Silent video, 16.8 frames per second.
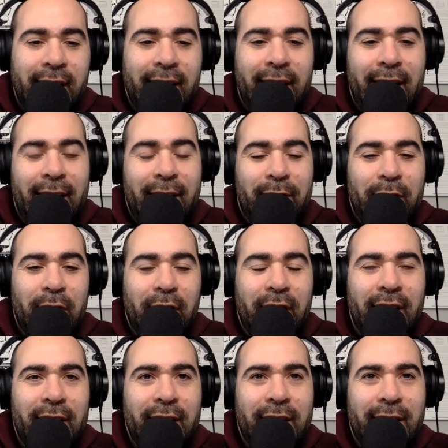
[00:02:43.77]
And if you're
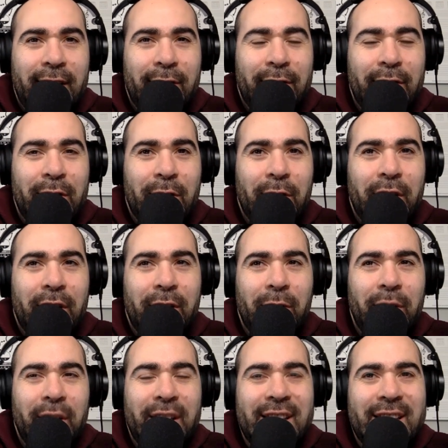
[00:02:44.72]
if you're
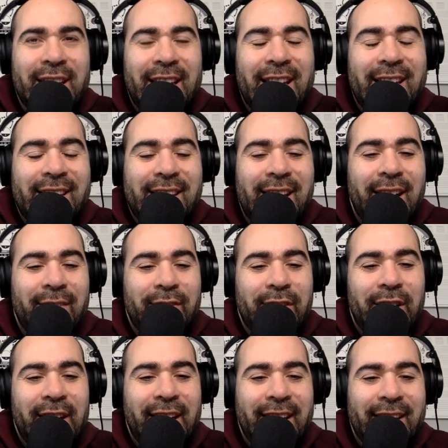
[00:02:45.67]
releasing hit
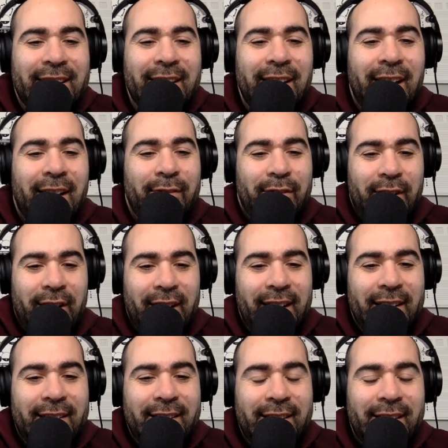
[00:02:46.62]
after hit after
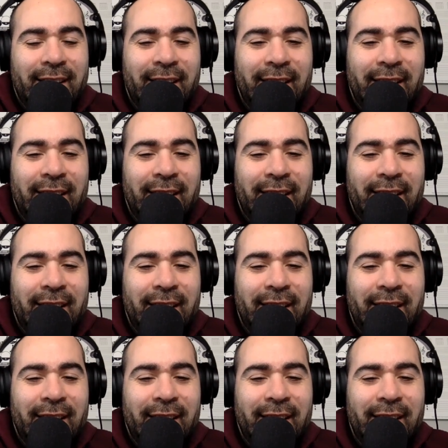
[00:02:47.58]
hit,